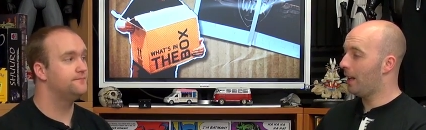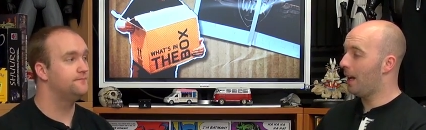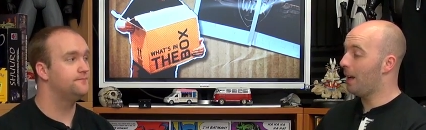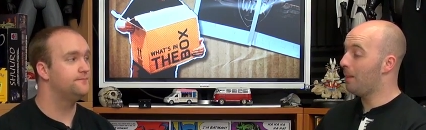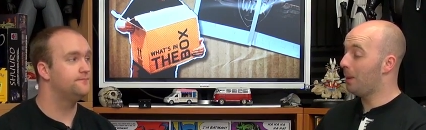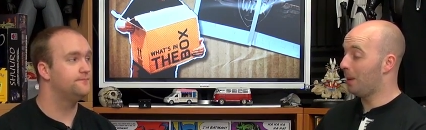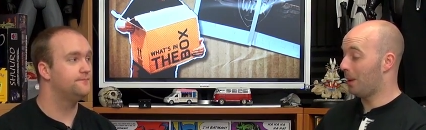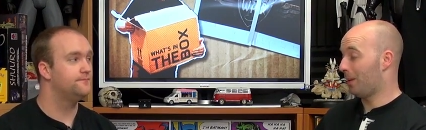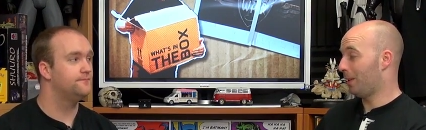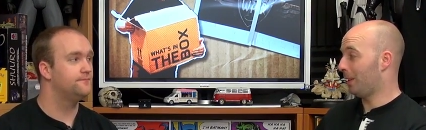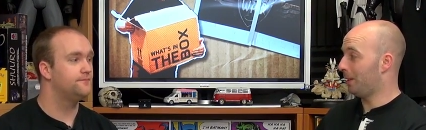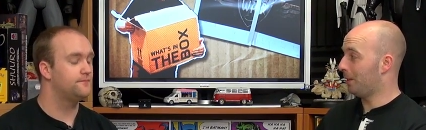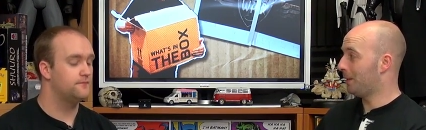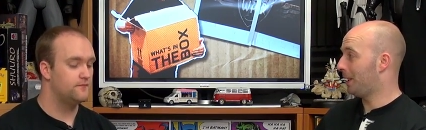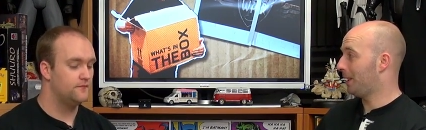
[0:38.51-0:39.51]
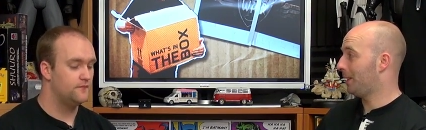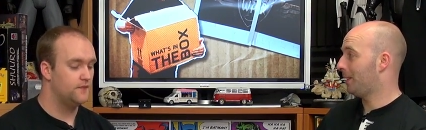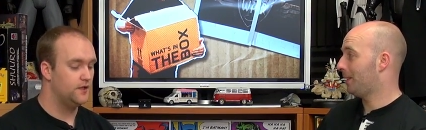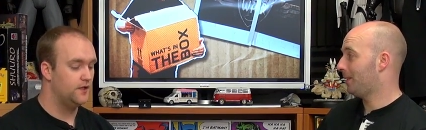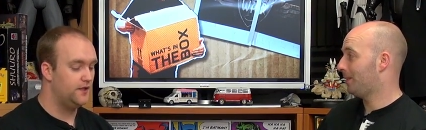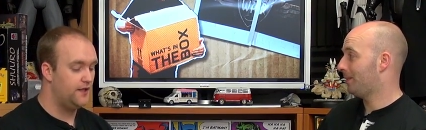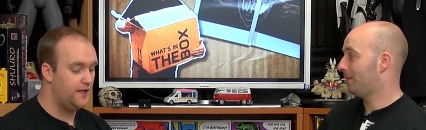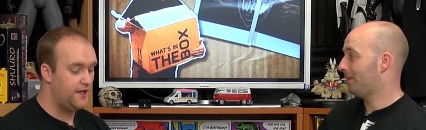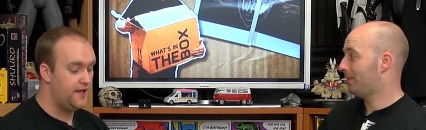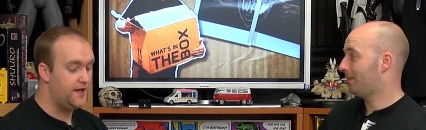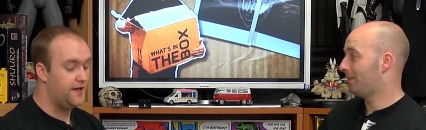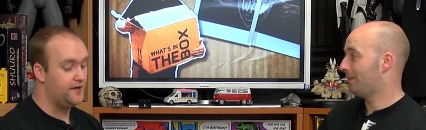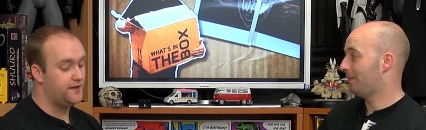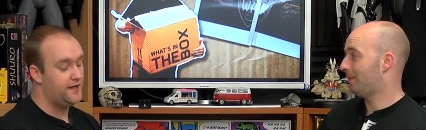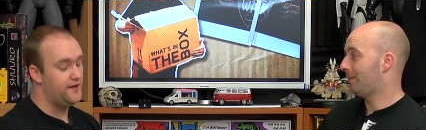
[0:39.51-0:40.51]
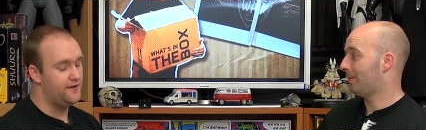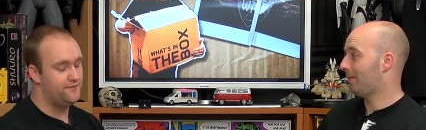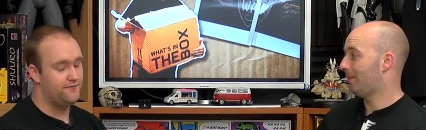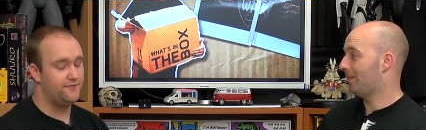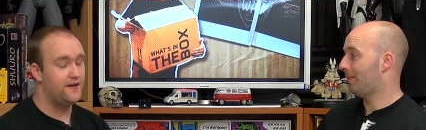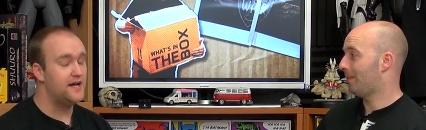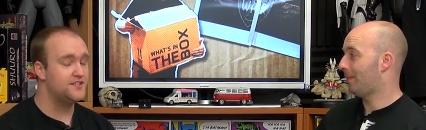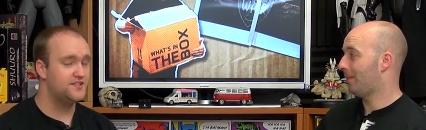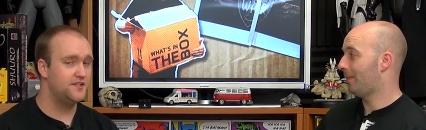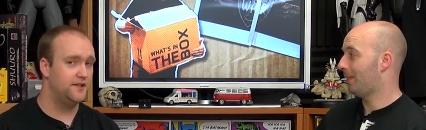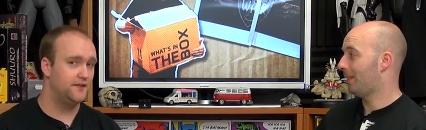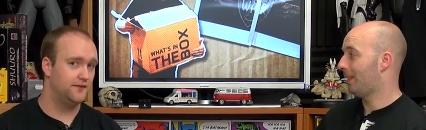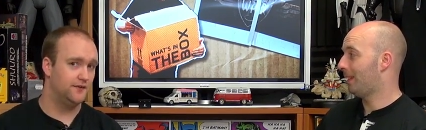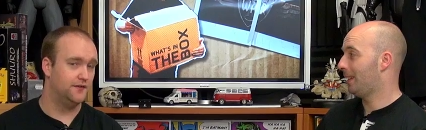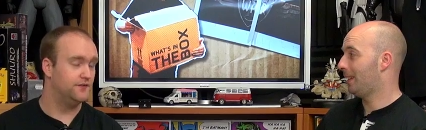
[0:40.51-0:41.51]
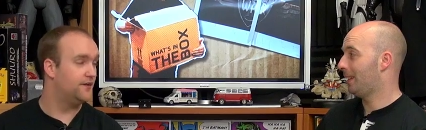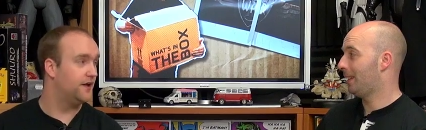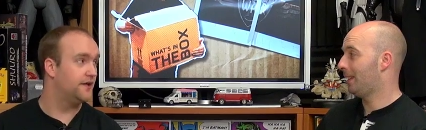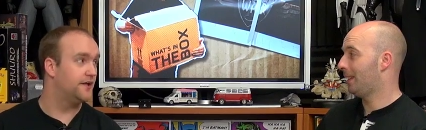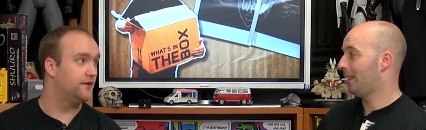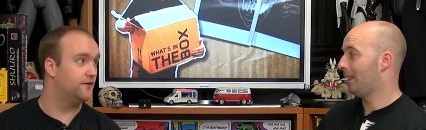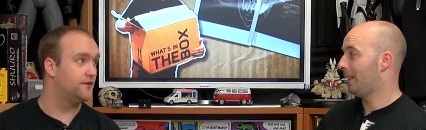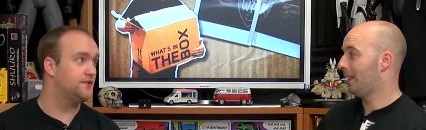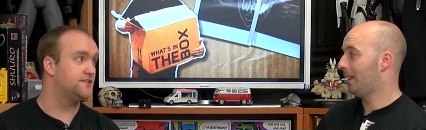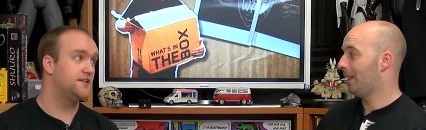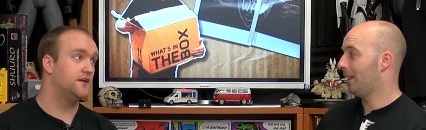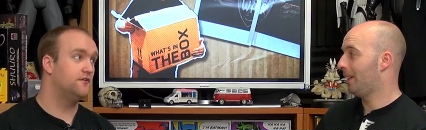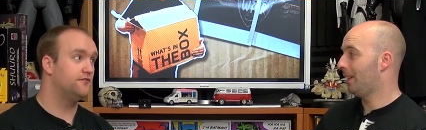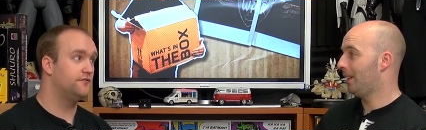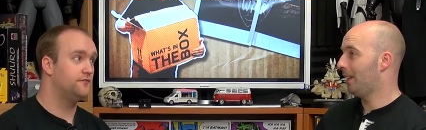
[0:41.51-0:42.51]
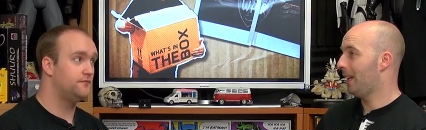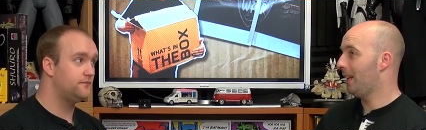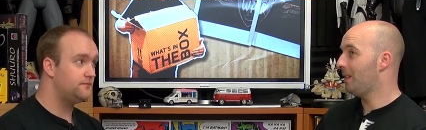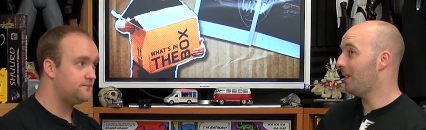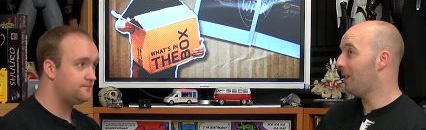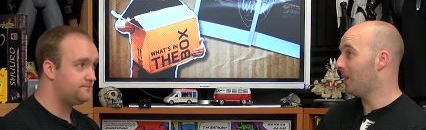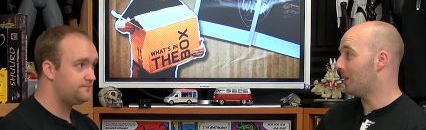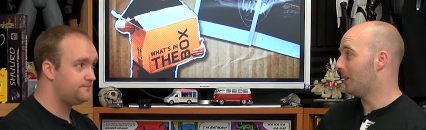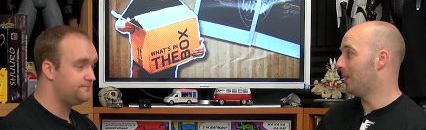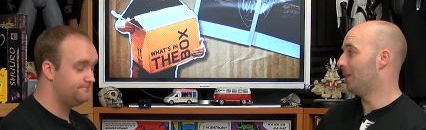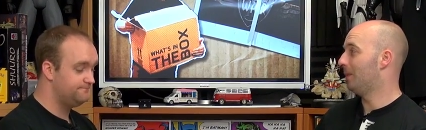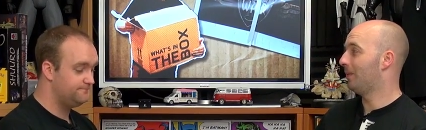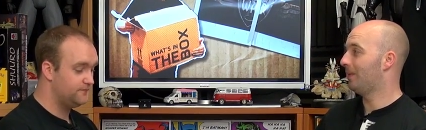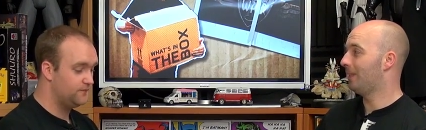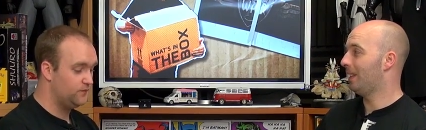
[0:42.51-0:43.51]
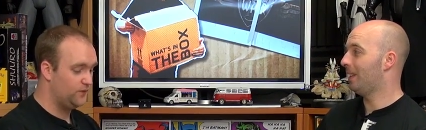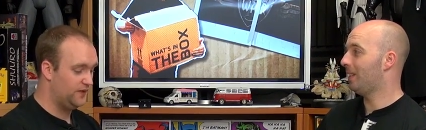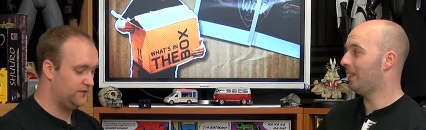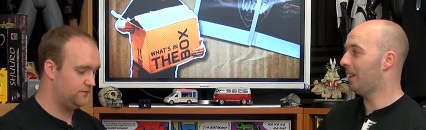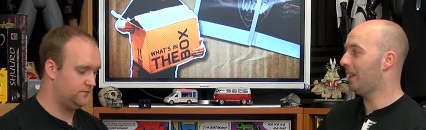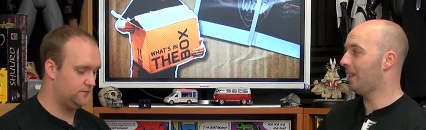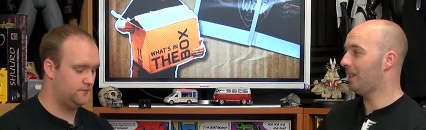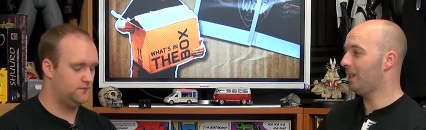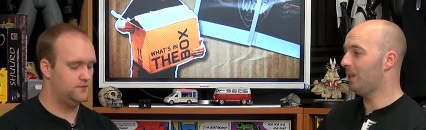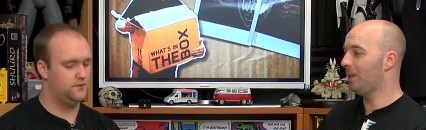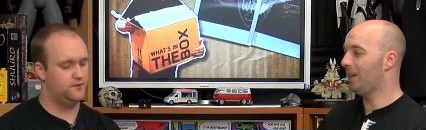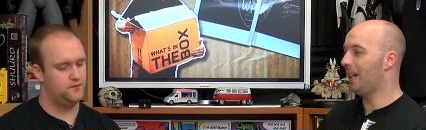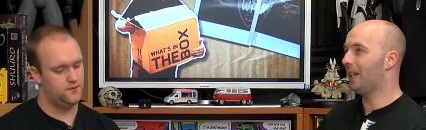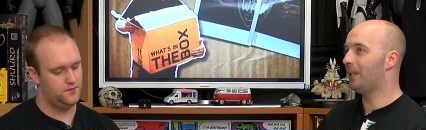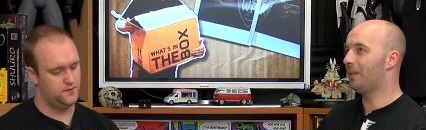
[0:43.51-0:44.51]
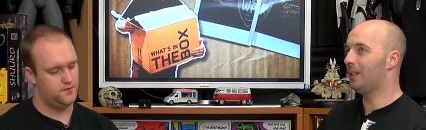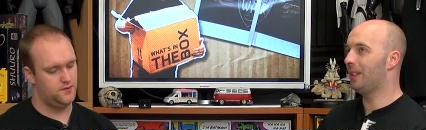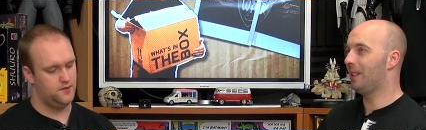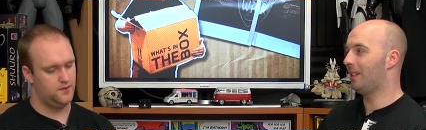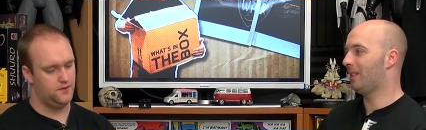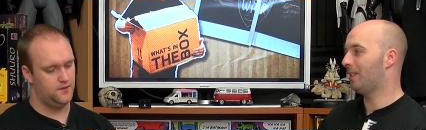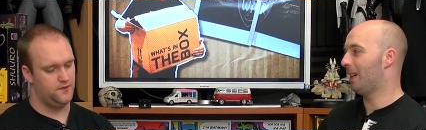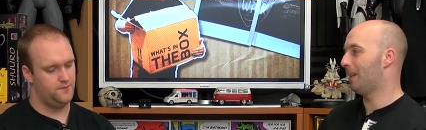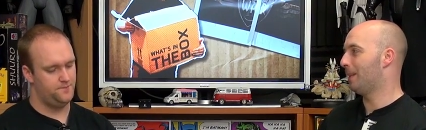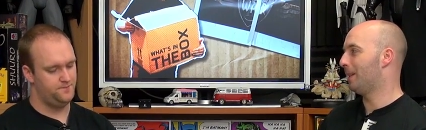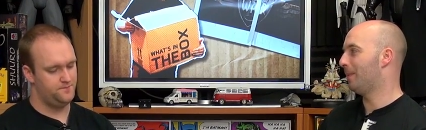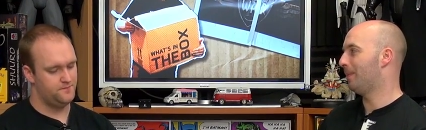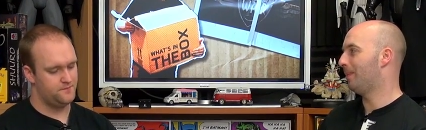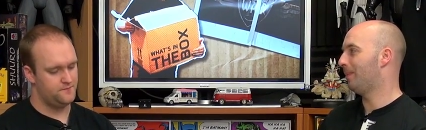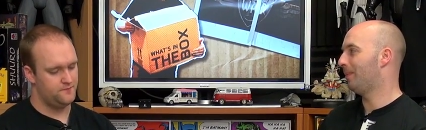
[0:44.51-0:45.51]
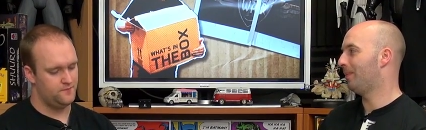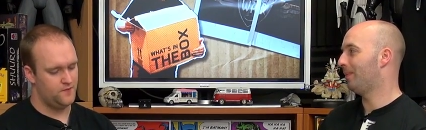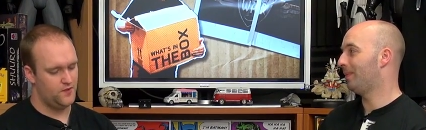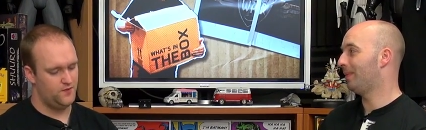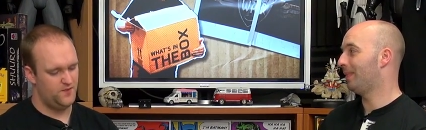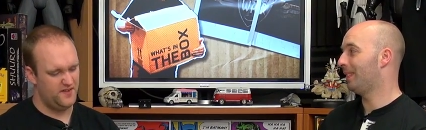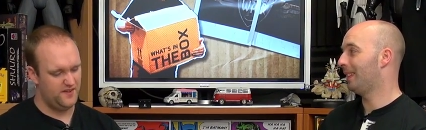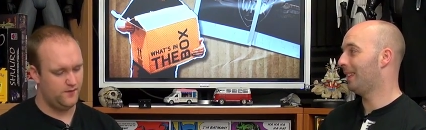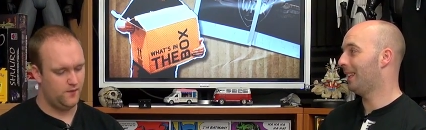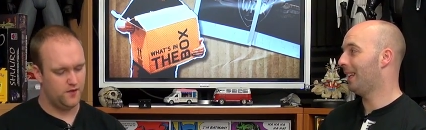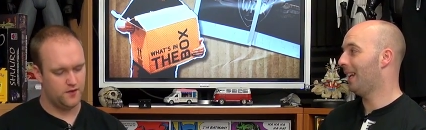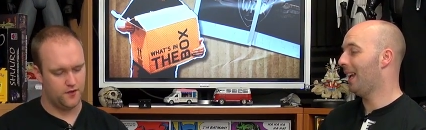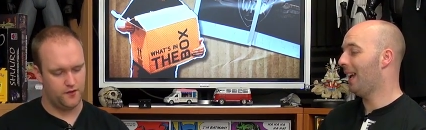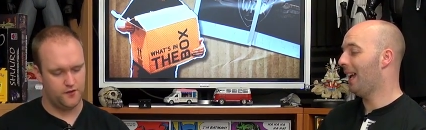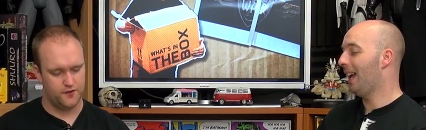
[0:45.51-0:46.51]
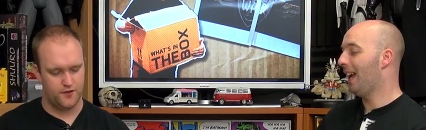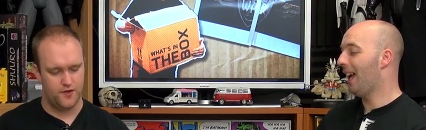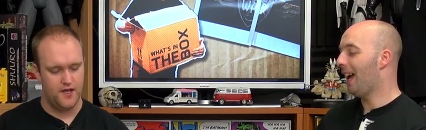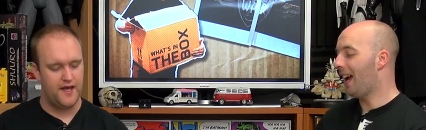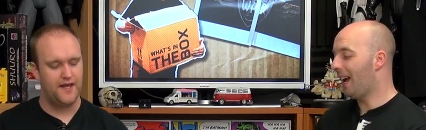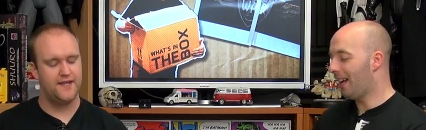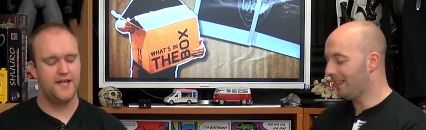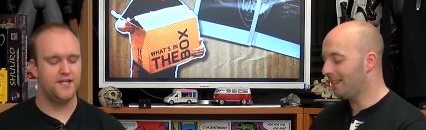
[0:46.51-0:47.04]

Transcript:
Speaker 1: A beautiful little tank. Yeah, a fascinating little tank in on itself. It's cute.
Speaker 2: Well, it's, it's the only way I can really describe it.
Speaker 1: You really want to call it cute?
Speaker 2: I, I